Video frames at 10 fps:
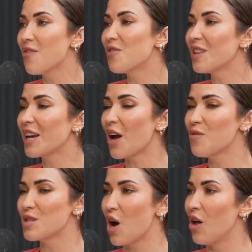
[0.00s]
I feel like I
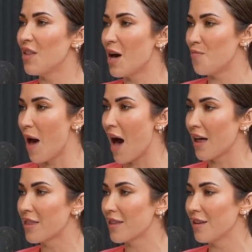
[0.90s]
was on that
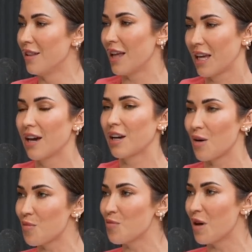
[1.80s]
path like a
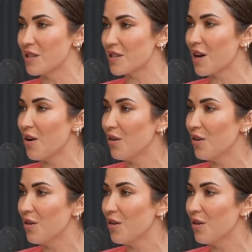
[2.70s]
couple months ago.